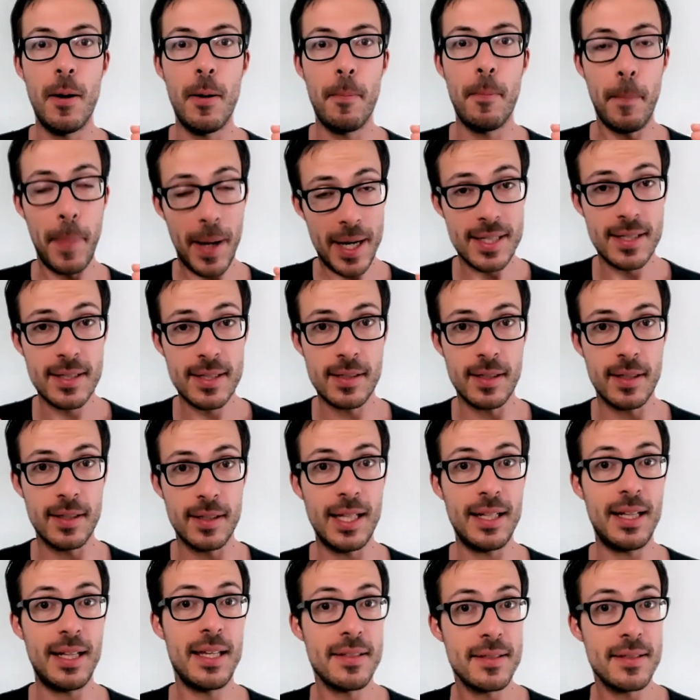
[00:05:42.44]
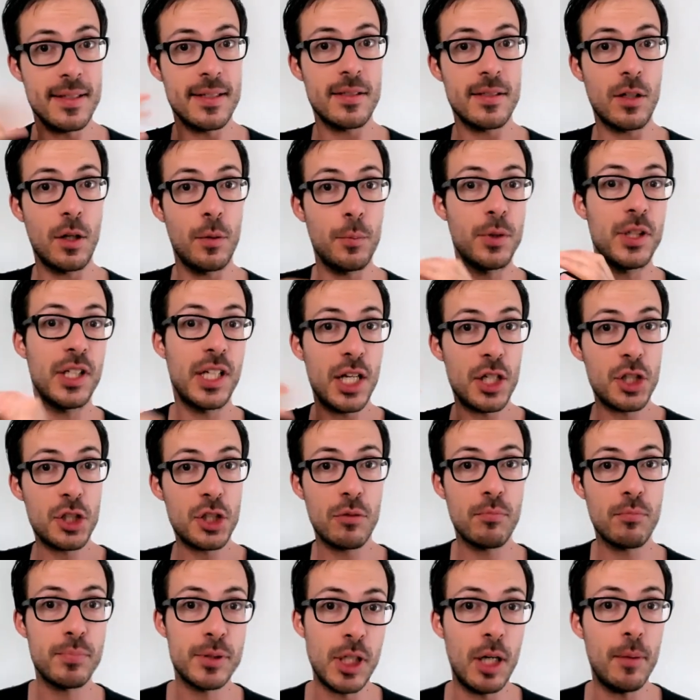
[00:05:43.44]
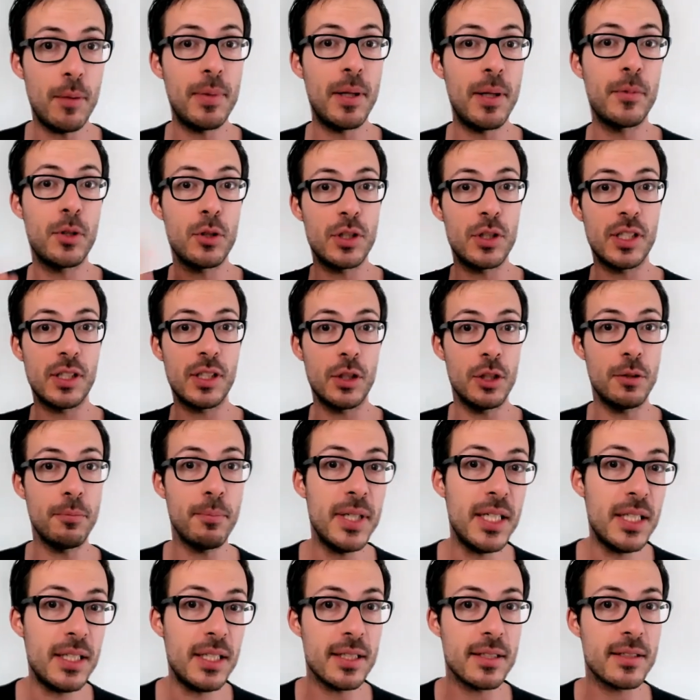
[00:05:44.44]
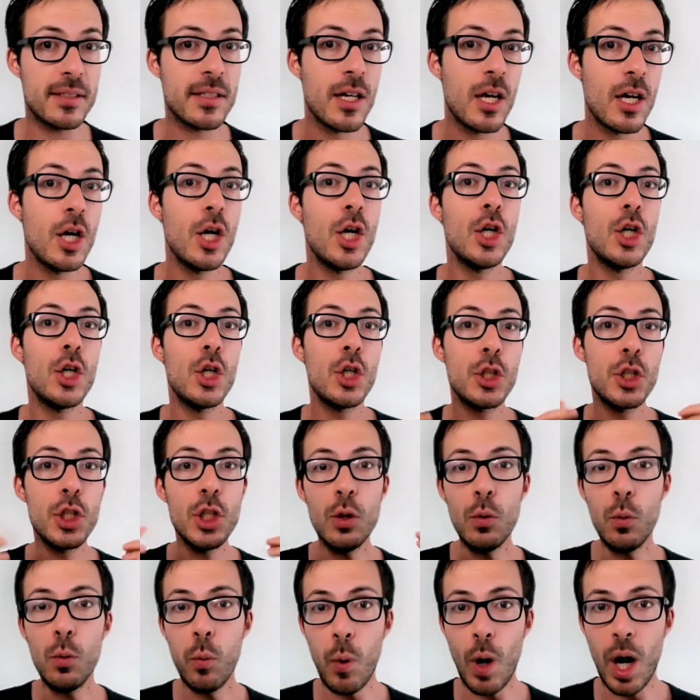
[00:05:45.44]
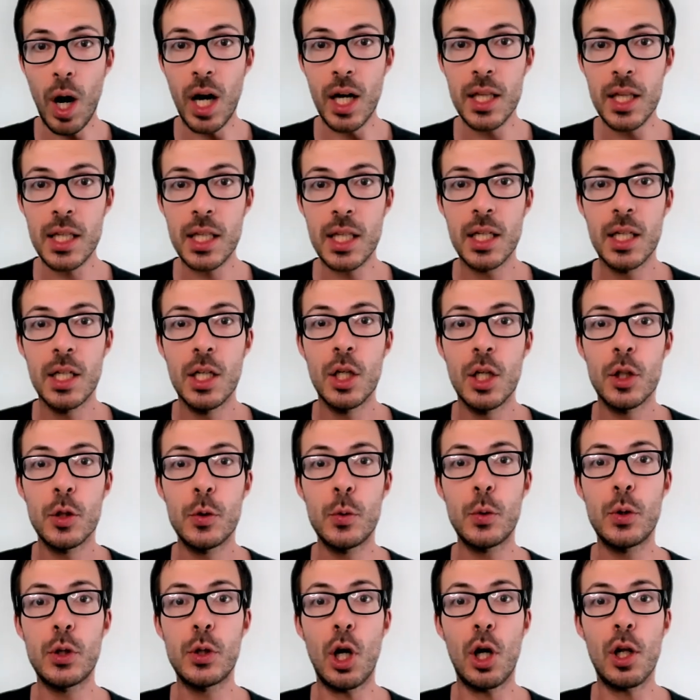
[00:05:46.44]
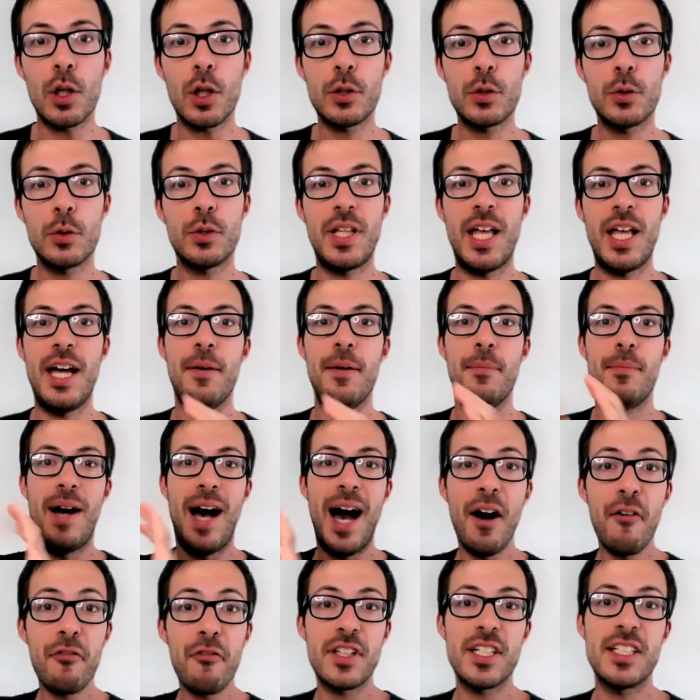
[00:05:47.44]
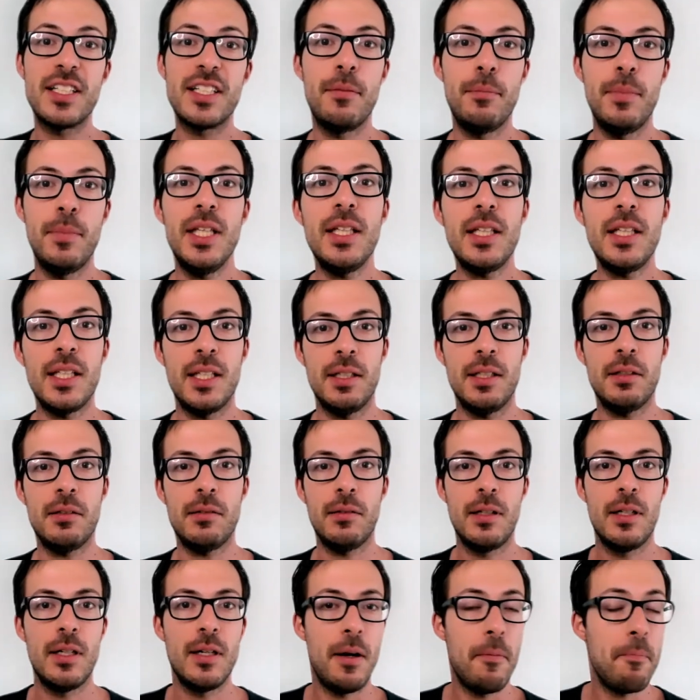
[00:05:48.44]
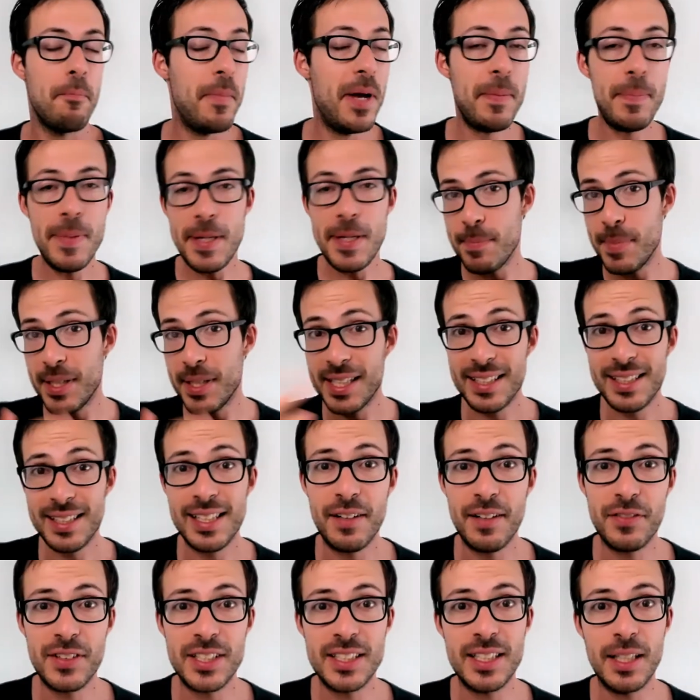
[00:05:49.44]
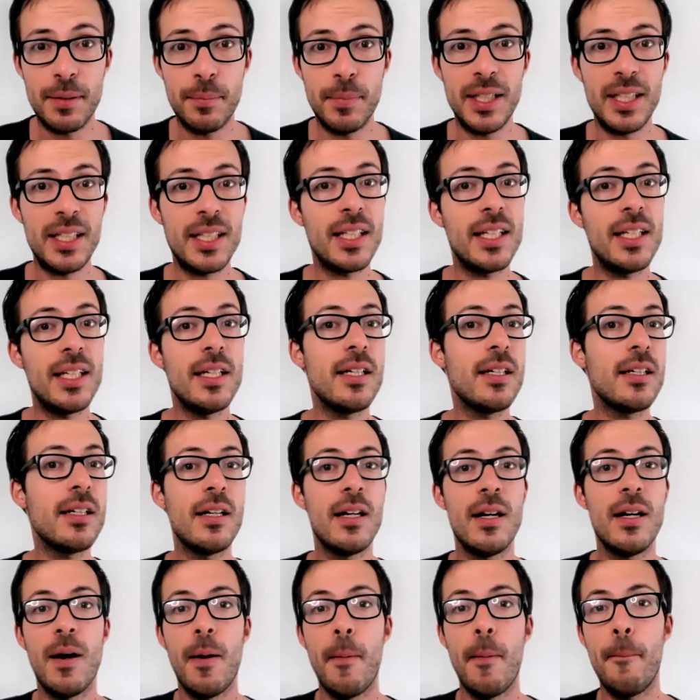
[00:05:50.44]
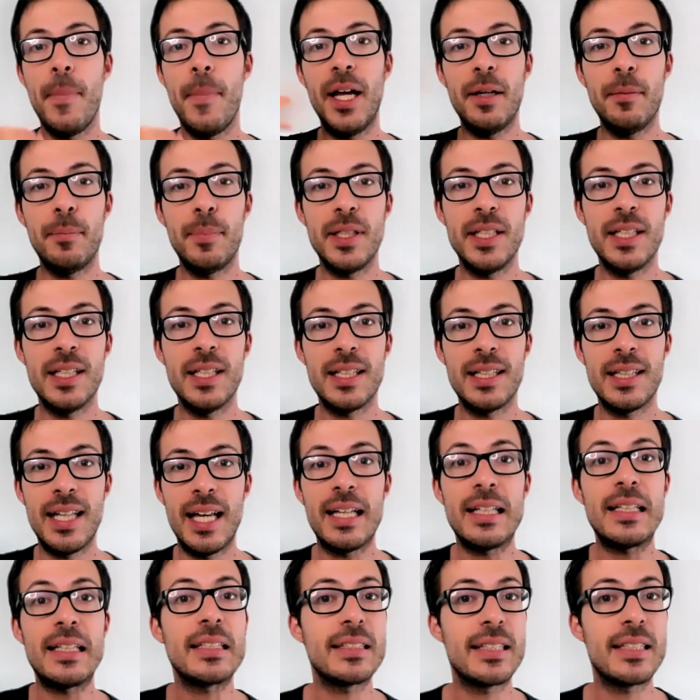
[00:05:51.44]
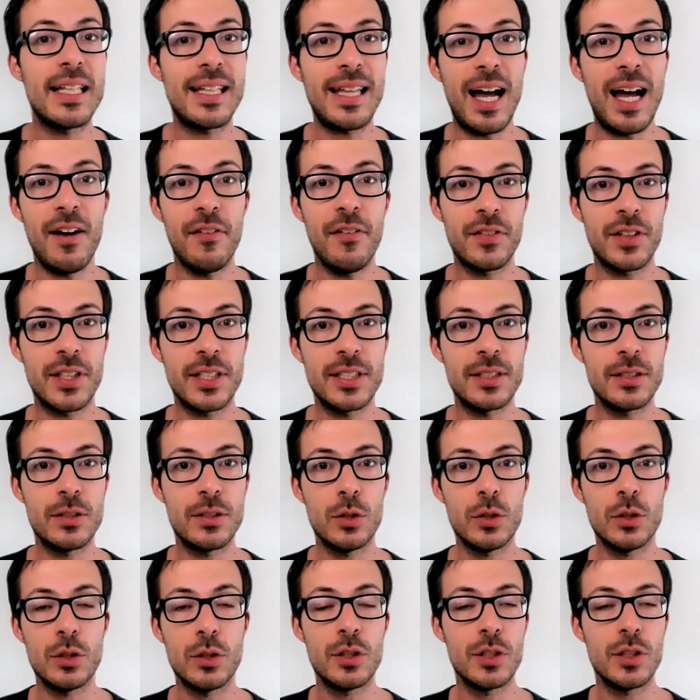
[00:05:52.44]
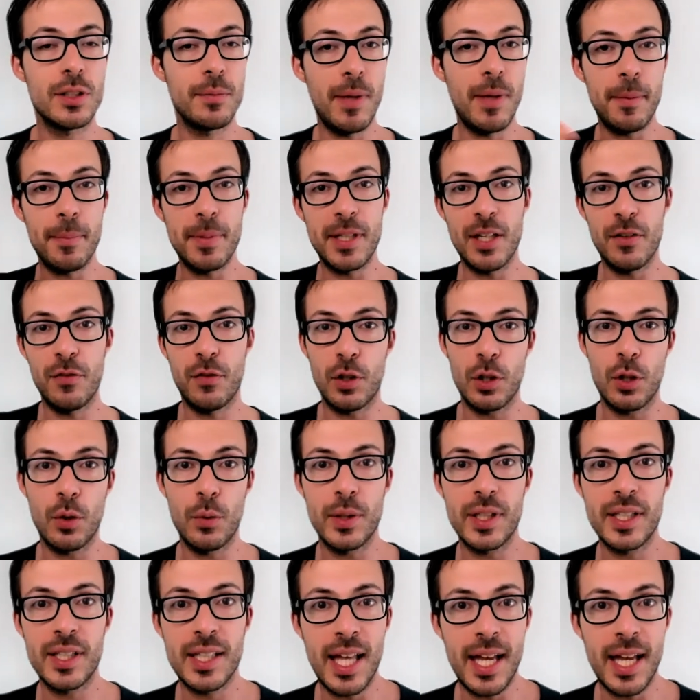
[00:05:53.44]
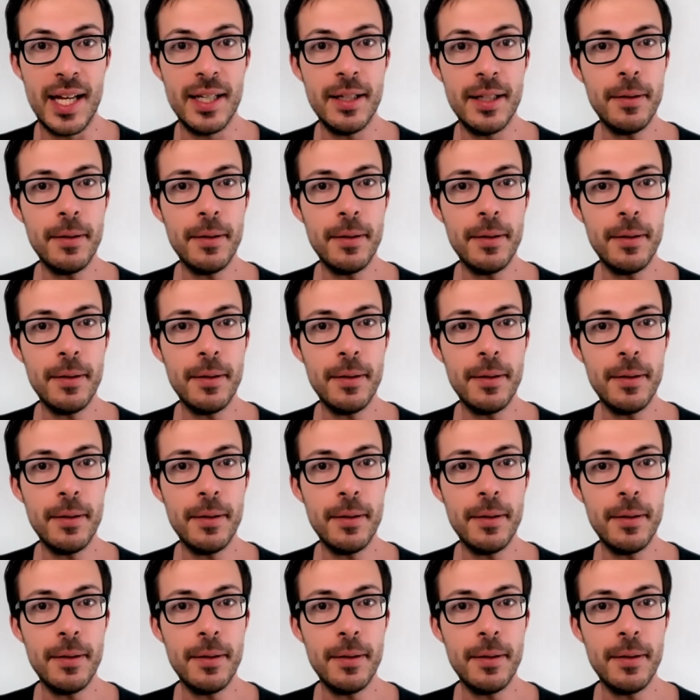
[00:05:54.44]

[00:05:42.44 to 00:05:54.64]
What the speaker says: person that has this communication problem during your meetings, you want to talk to them after the meeting, maybe immediately after the meeting, maybe later that afternoon, maybe the following day,